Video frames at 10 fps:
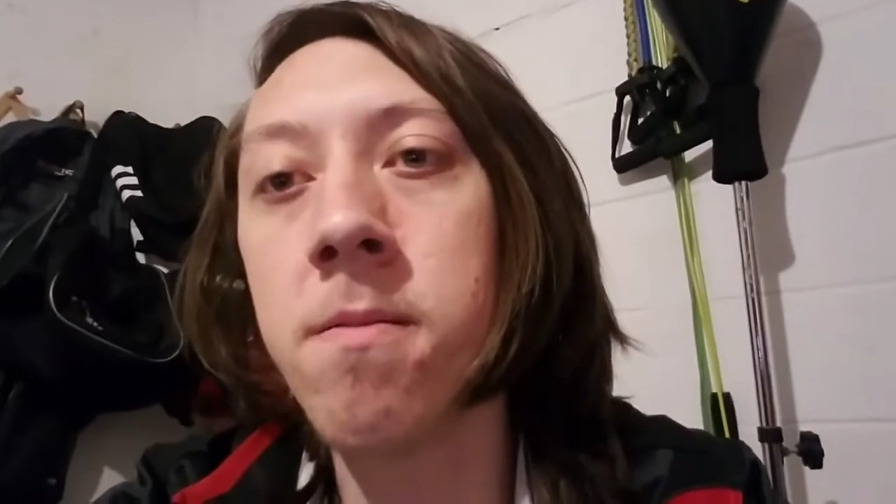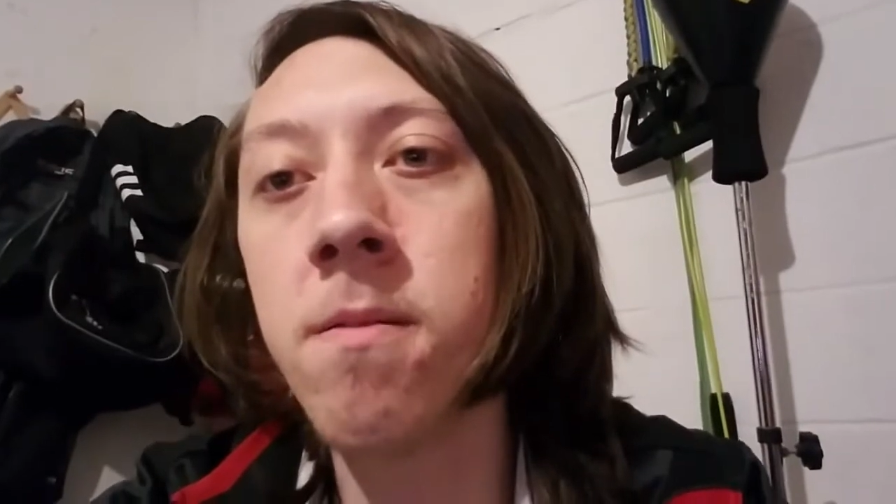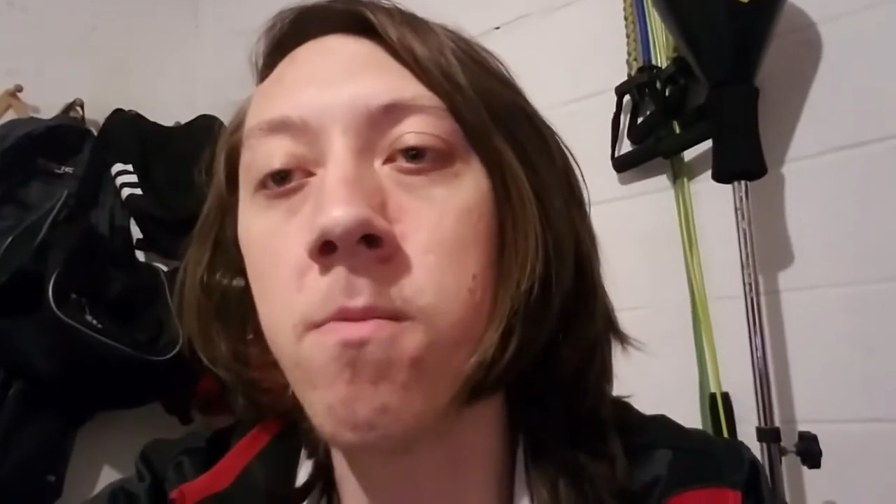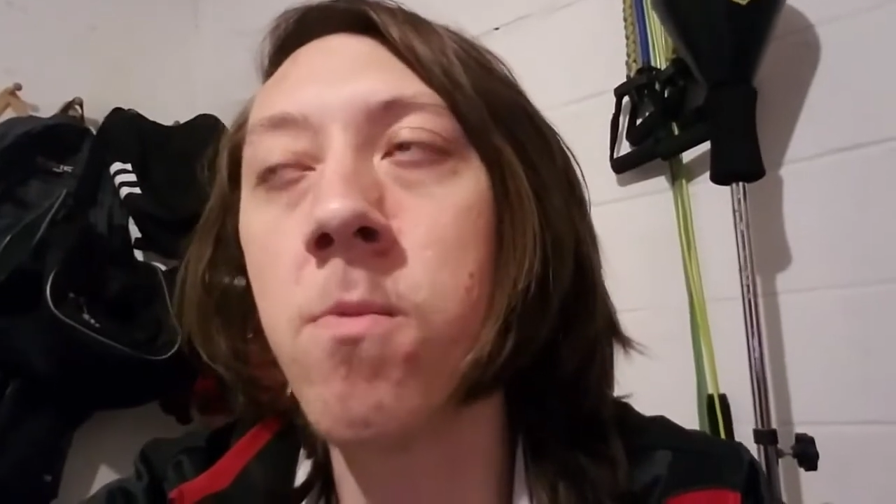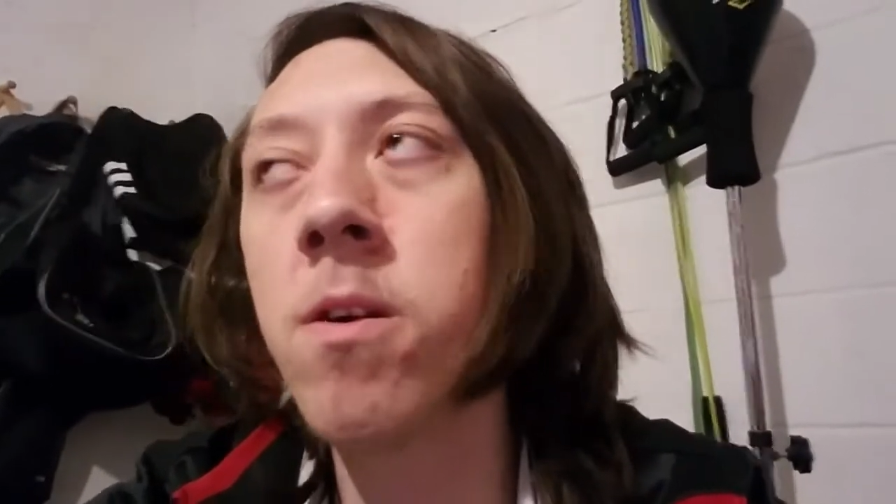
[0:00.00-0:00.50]

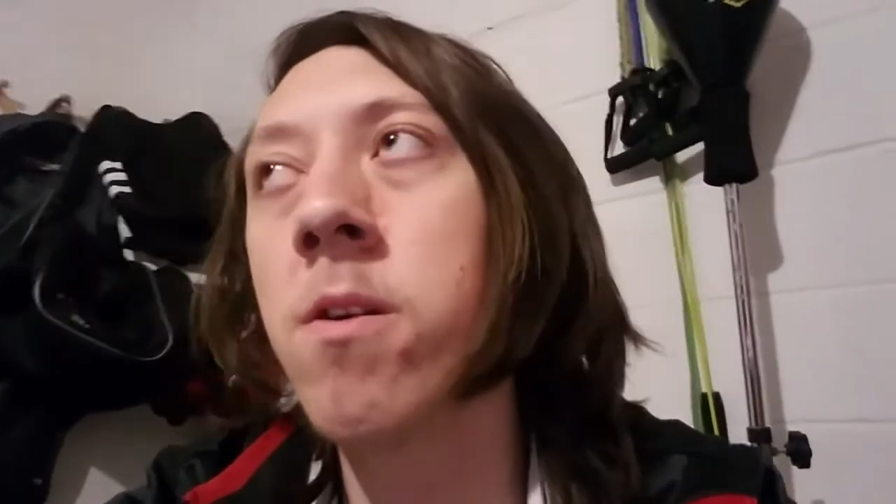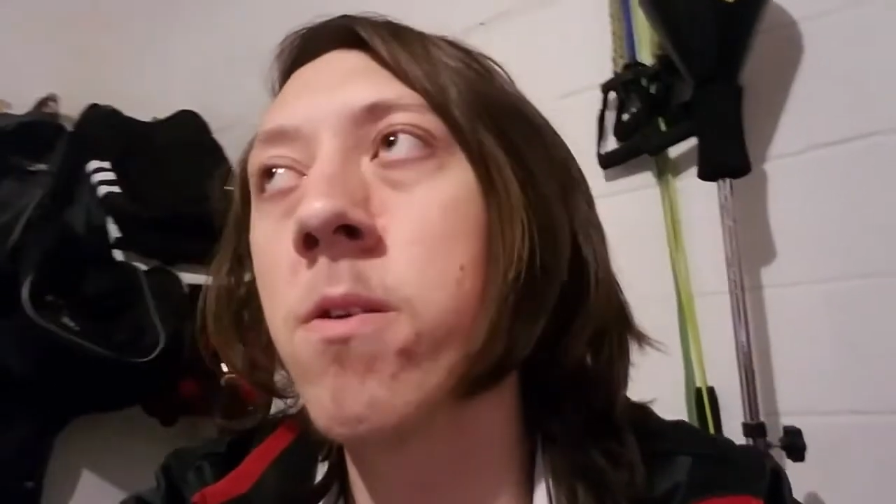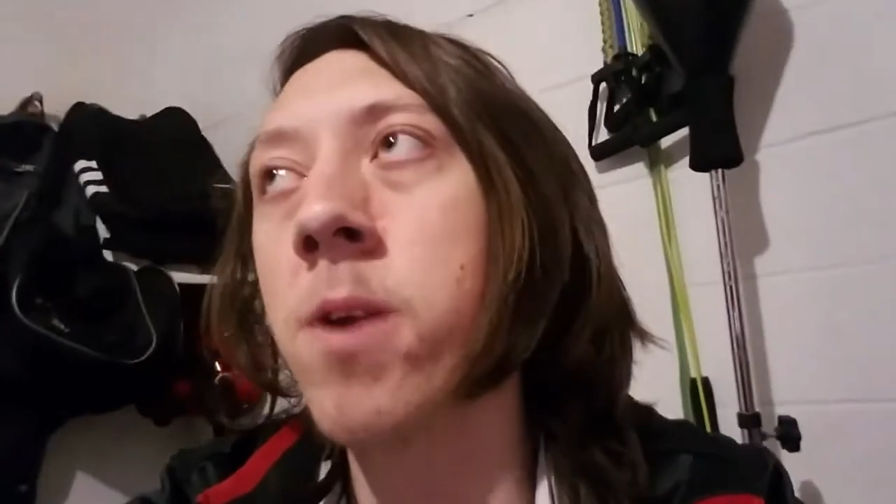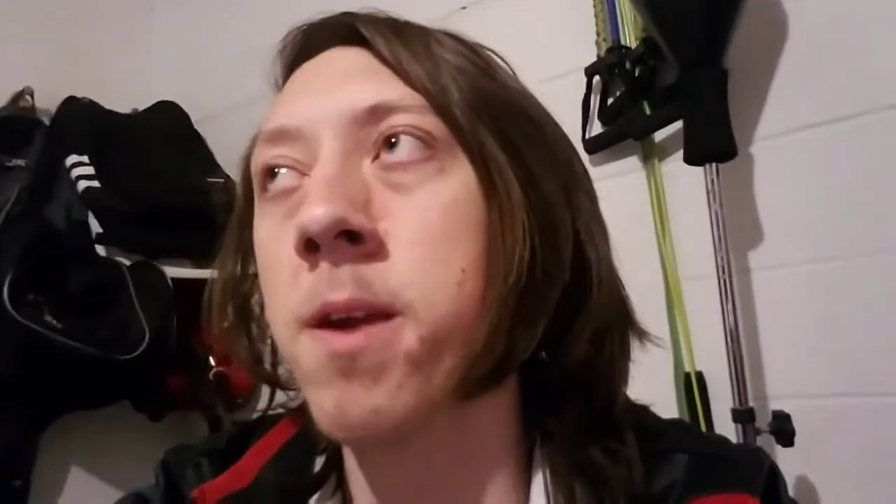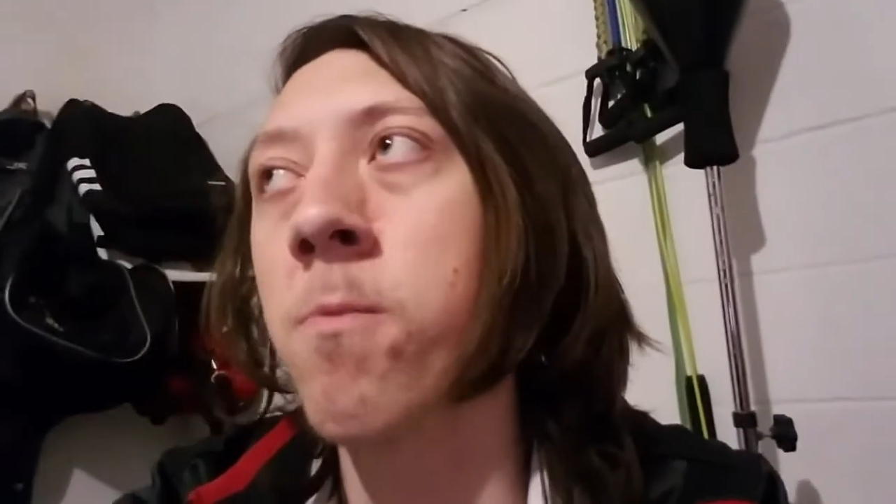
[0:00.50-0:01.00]
well,
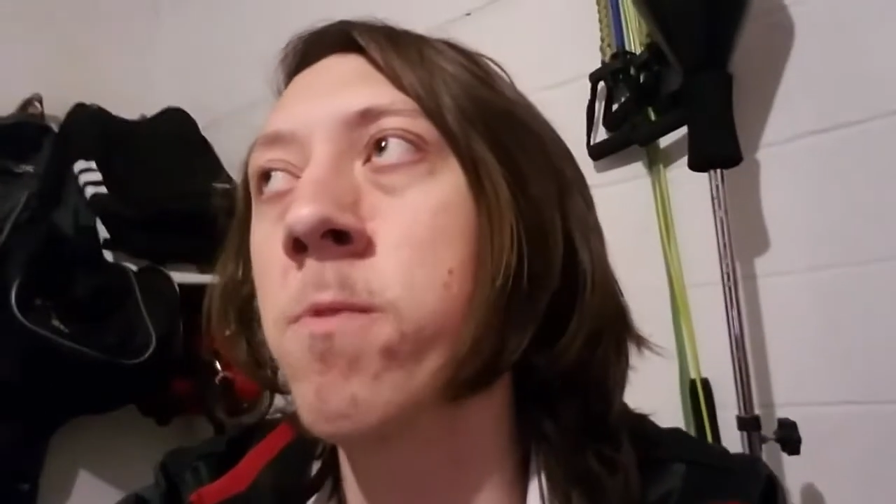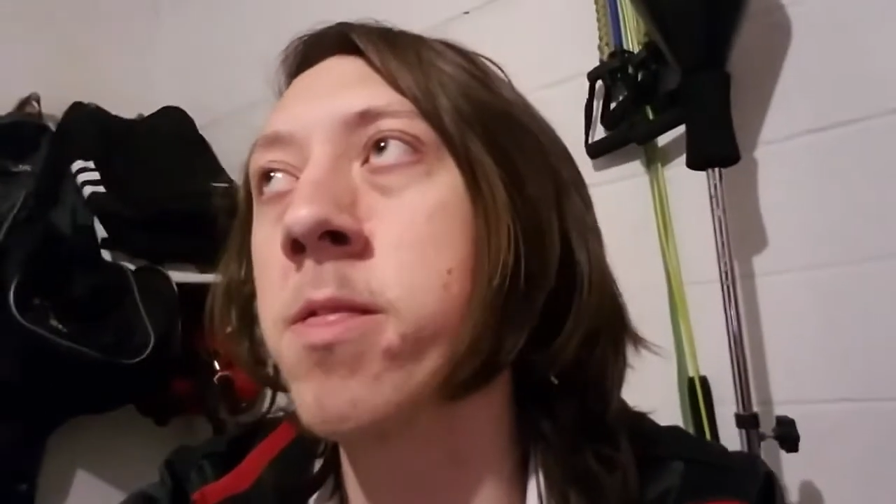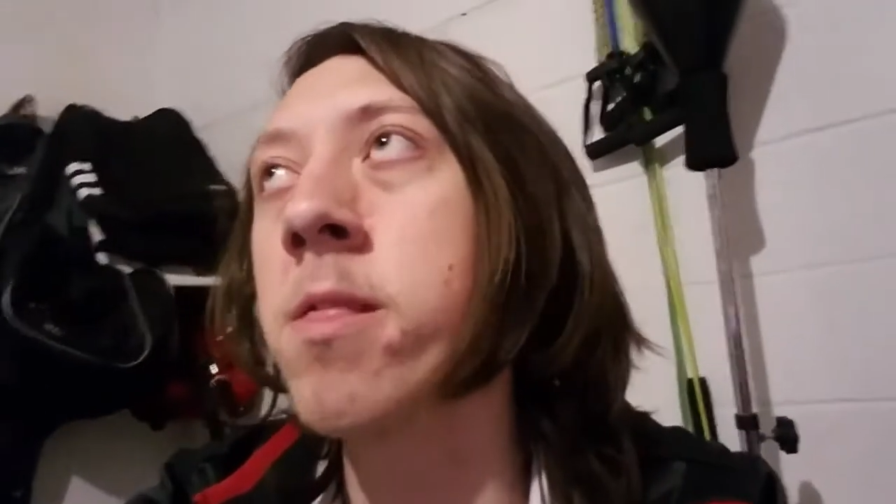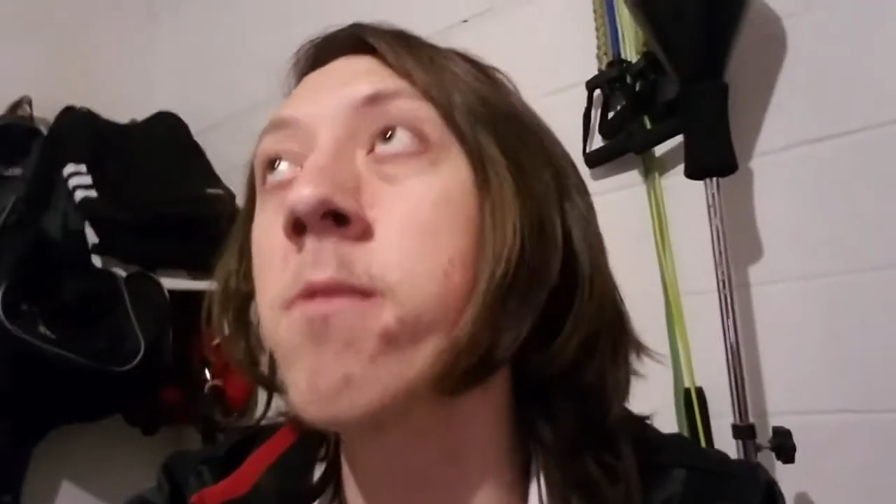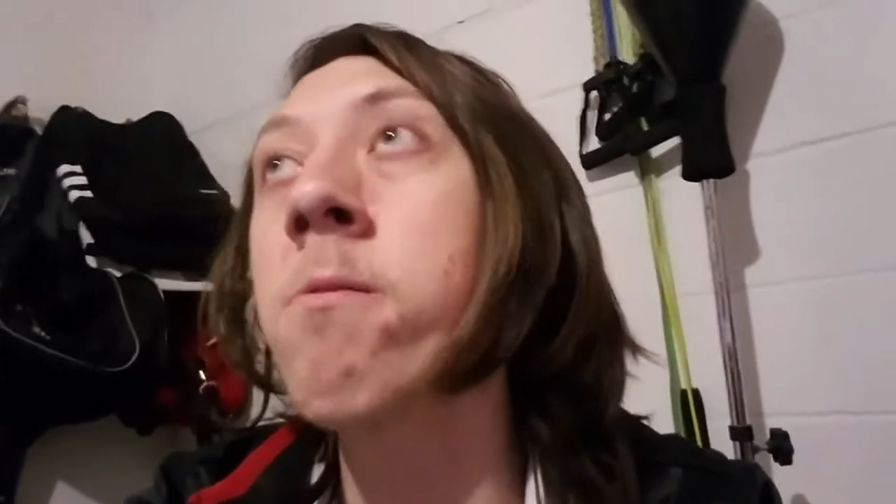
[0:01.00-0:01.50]
okay, with
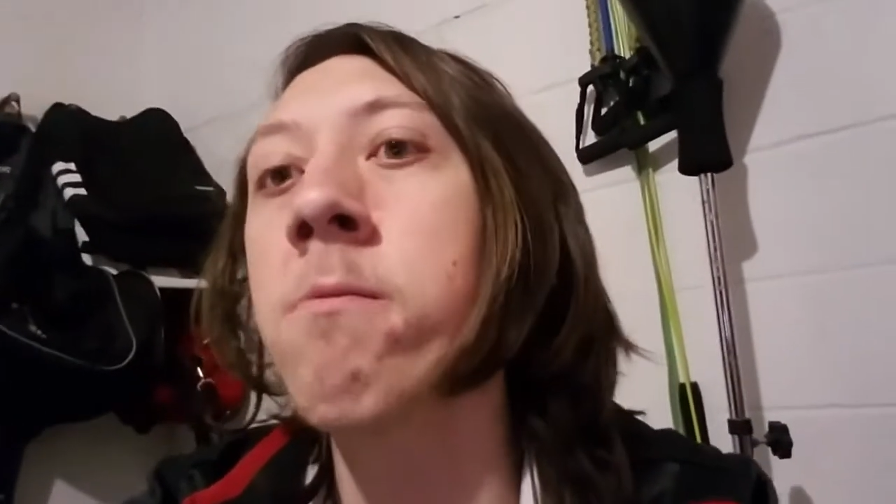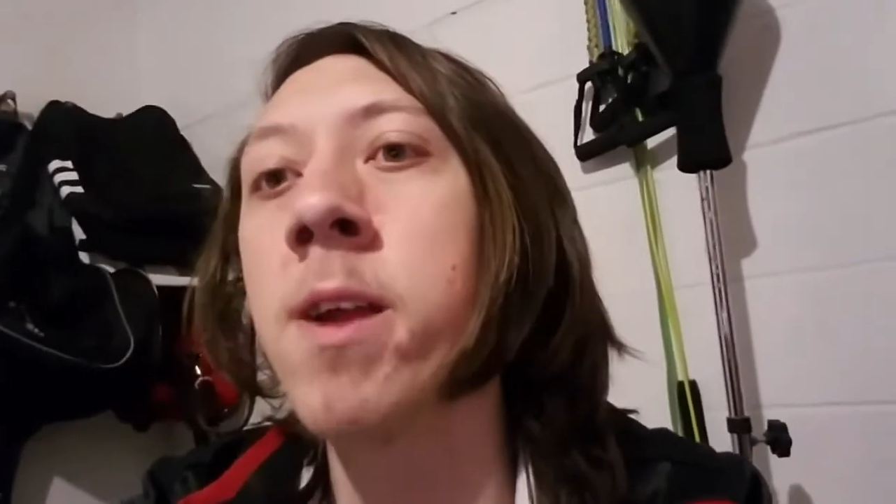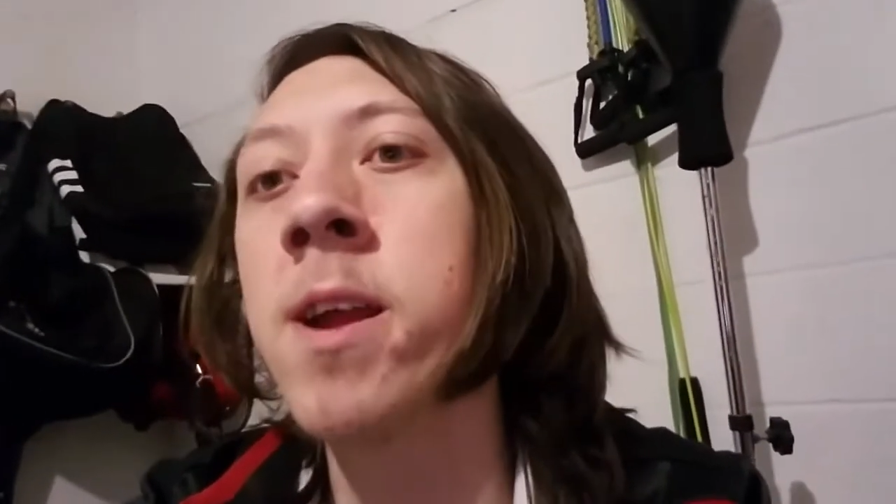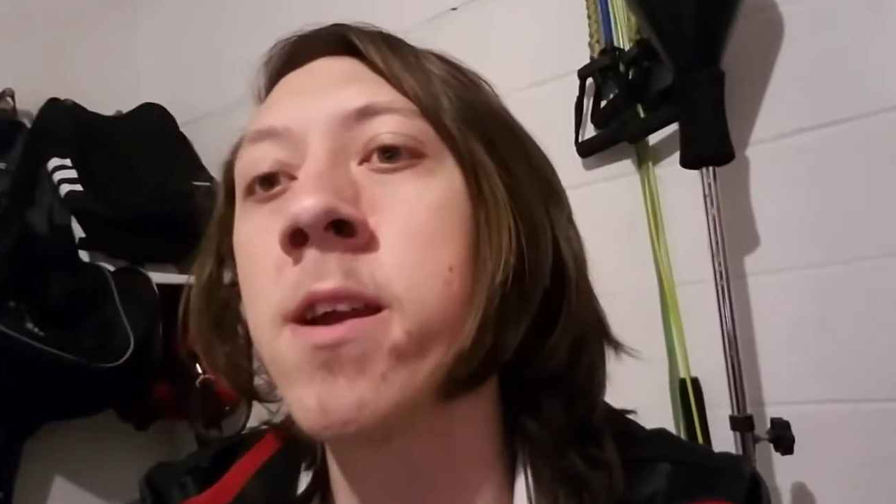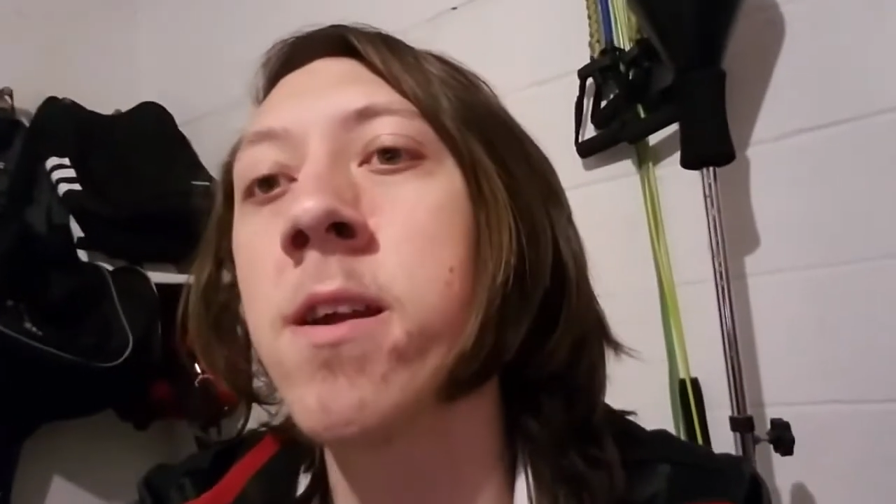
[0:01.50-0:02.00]
lower
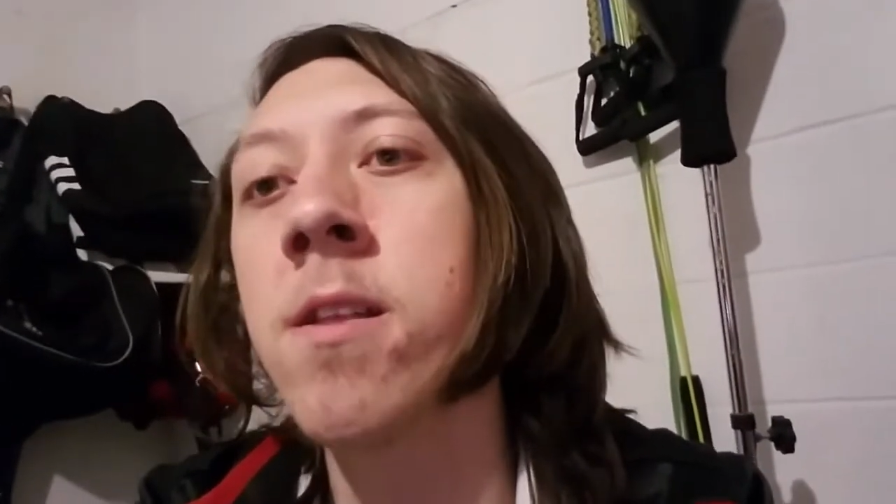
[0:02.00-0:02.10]
rake,